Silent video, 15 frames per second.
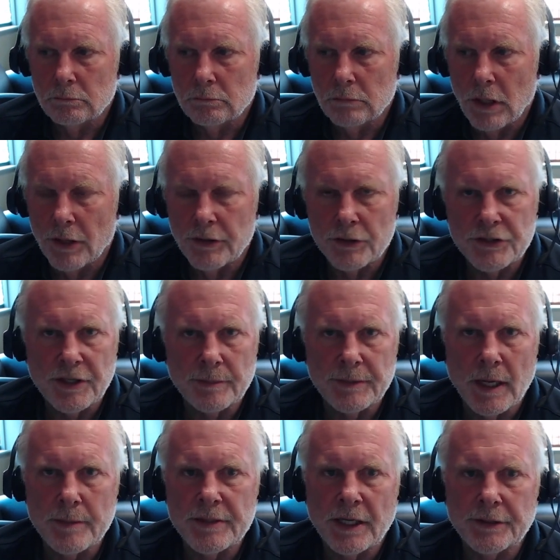Although
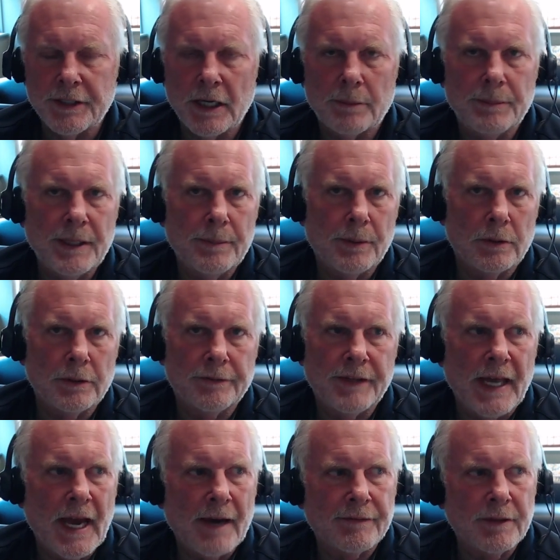sometimes I'll tell people if
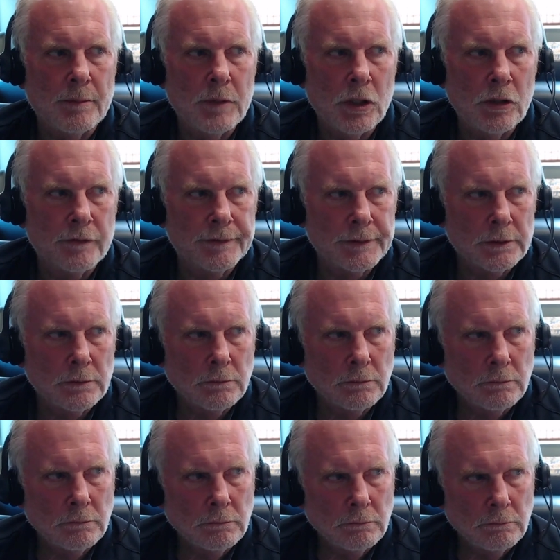they have to move
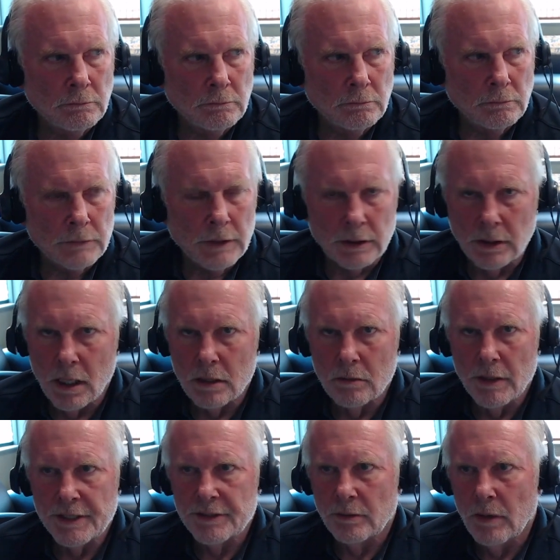a long
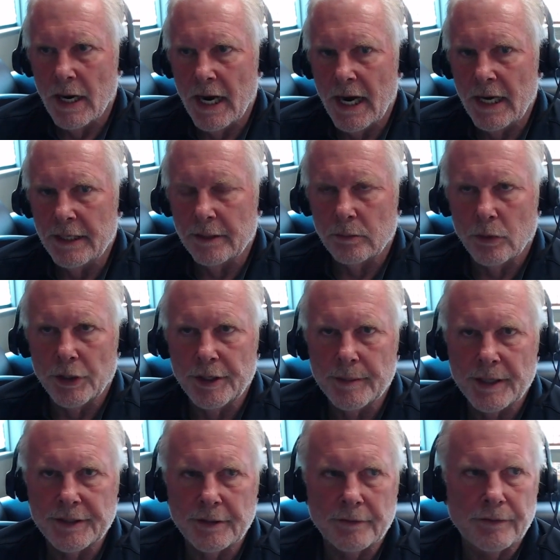ways away and they're worried
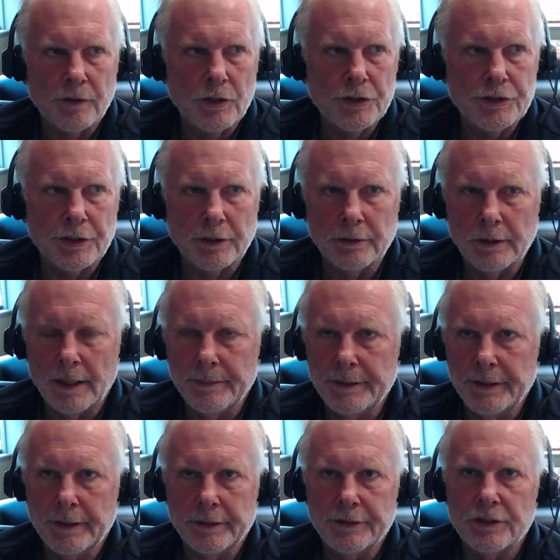about their furniture, I
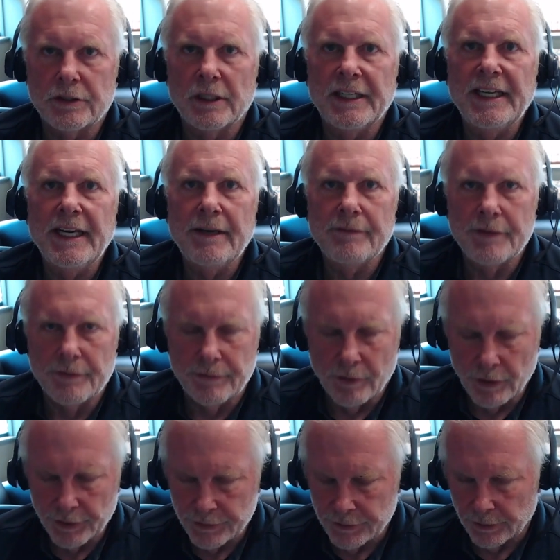mean, you can just leave the
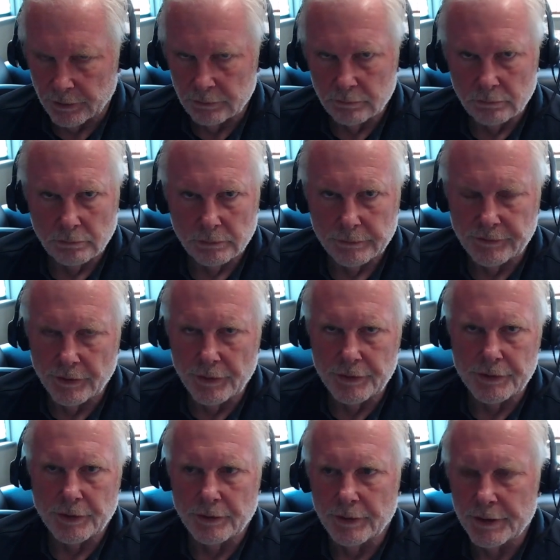furniture.
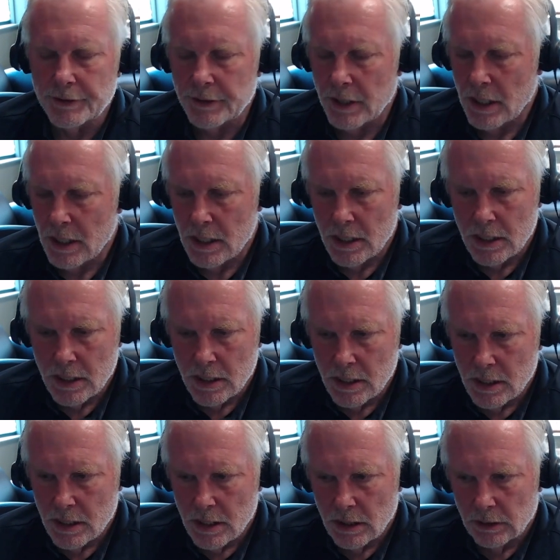Furniture is,
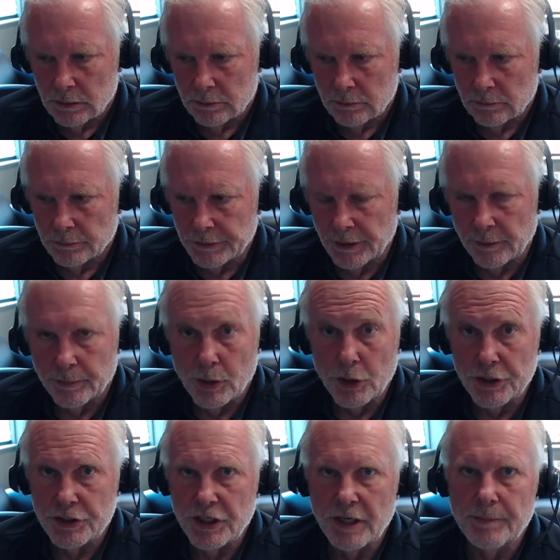you know, pretty
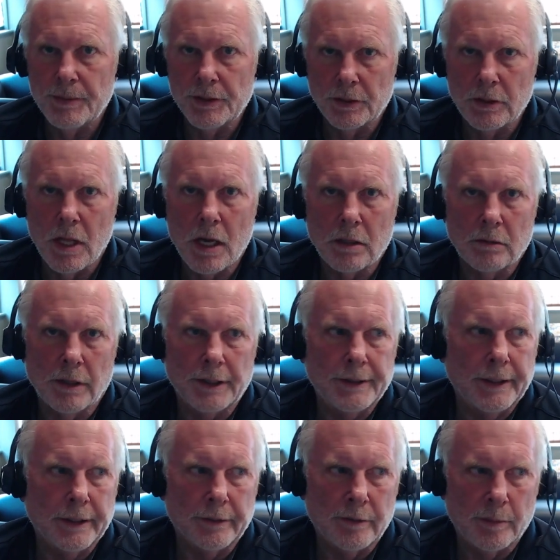cheap in the long run.
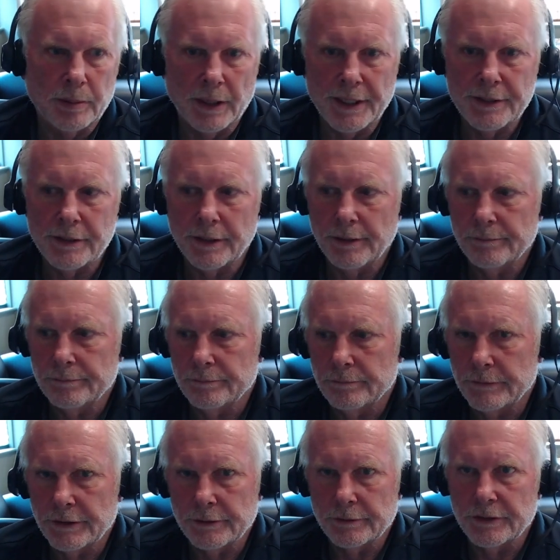You can replace it
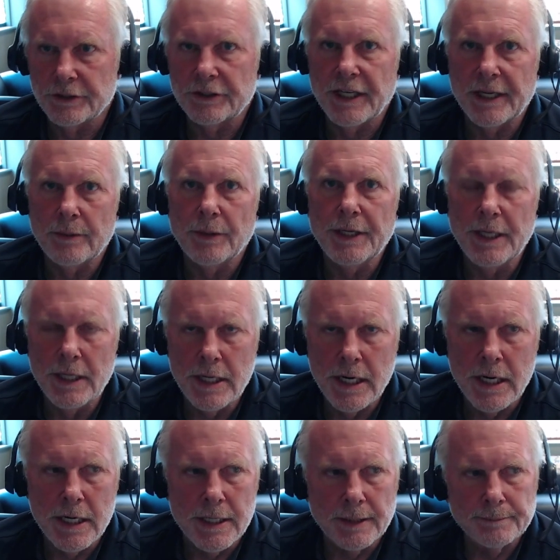and just take what you
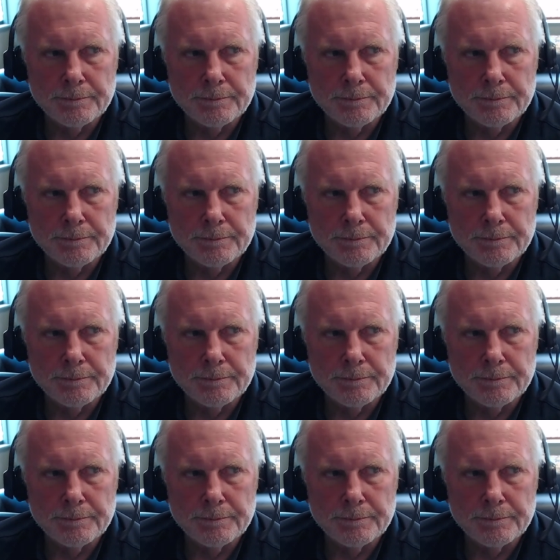need.